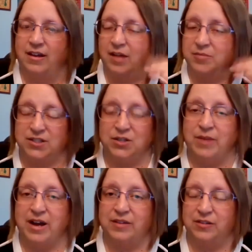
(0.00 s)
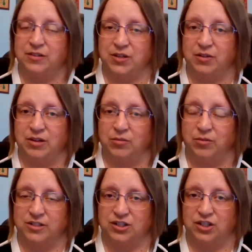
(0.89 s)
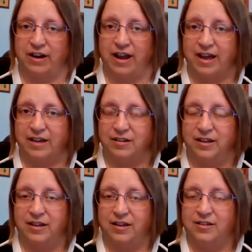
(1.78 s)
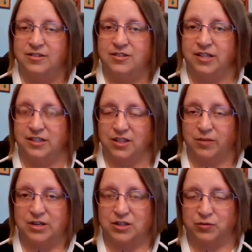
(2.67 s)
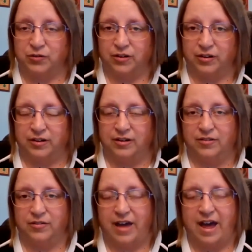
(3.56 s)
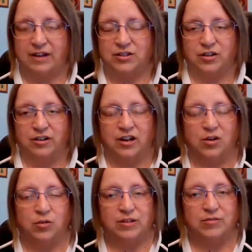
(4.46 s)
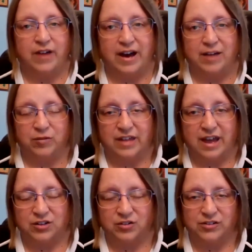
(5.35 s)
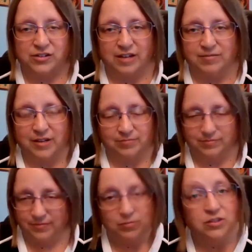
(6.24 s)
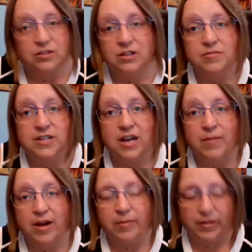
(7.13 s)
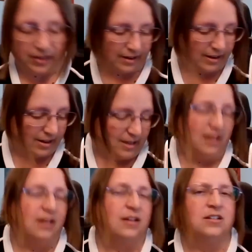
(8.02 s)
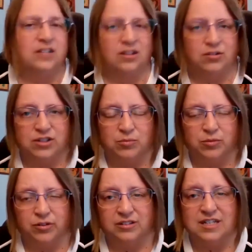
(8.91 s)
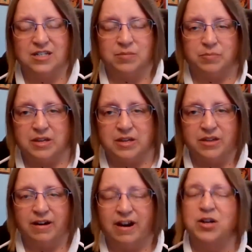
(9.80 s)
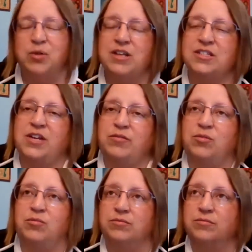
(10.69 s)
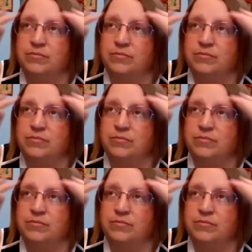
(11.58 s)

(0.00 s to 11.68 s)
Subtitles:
I'm still mad that the Tony Awards this year had 6 nominees for the actor and only 5 for the actress. That I'm just gonna stay mad about that. Did Christian Broyle need to be there? I know he's never